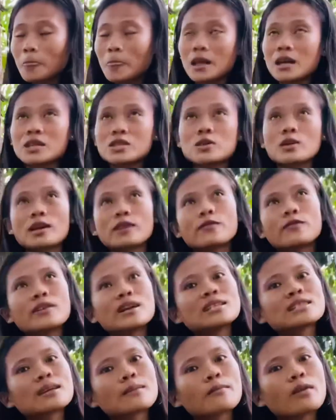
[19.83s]
So at first,
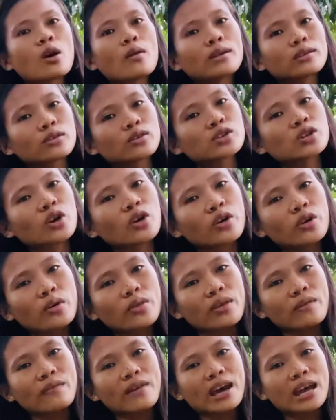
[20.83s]
I'm going to show you the
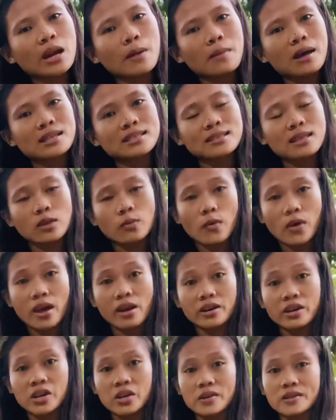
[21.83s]
vitamins that we are
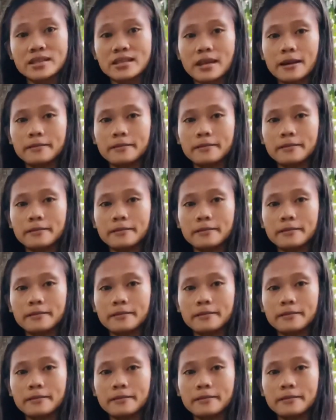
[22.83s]
using.